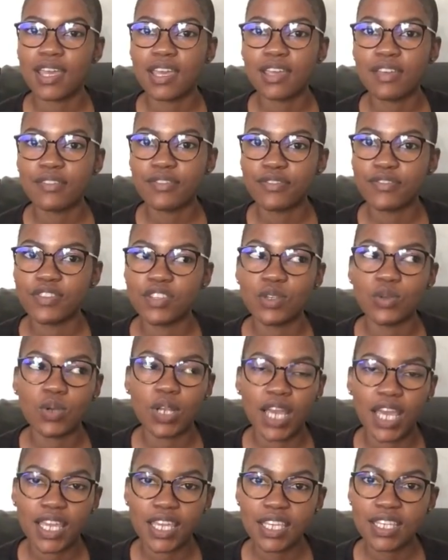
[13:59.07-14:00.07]
If you
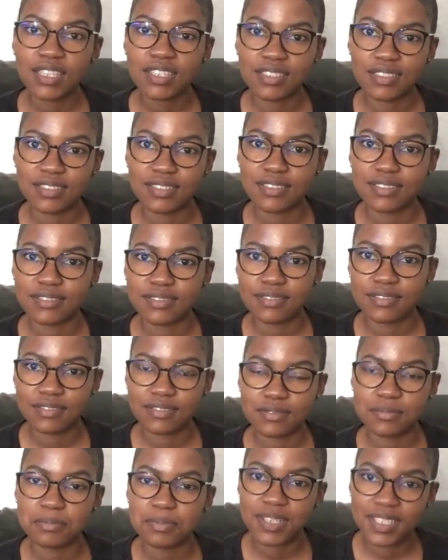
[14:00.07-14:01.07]
like it,
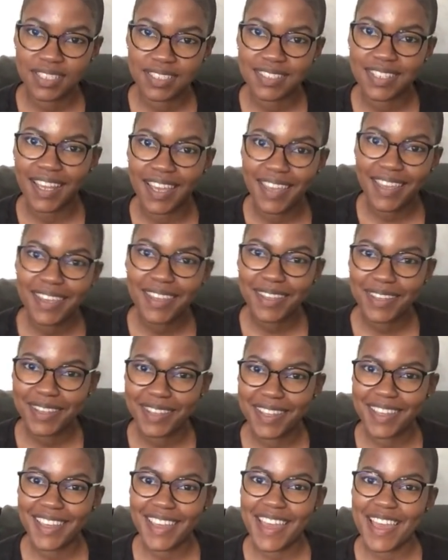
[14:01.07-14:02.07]
please like,
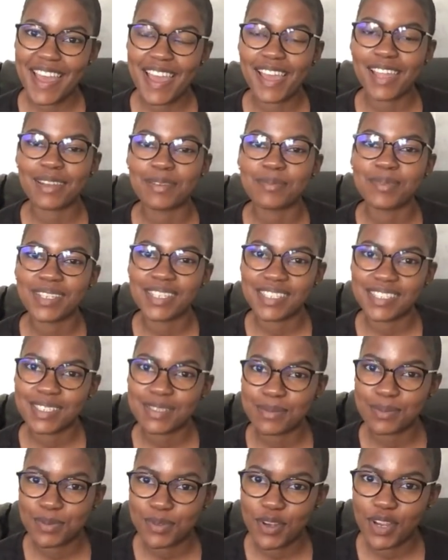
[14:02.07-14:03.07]
and please
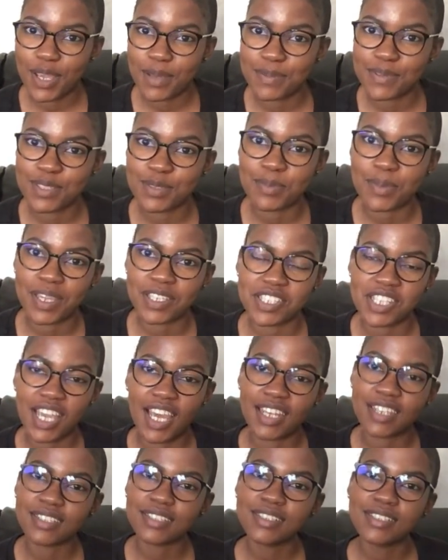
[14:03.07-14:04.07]
subscribe to my
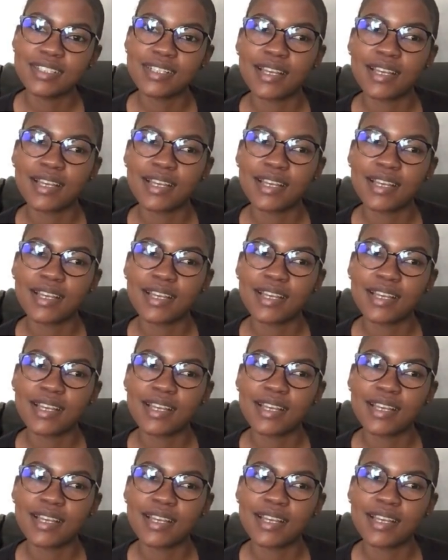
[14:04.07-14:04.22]
channel.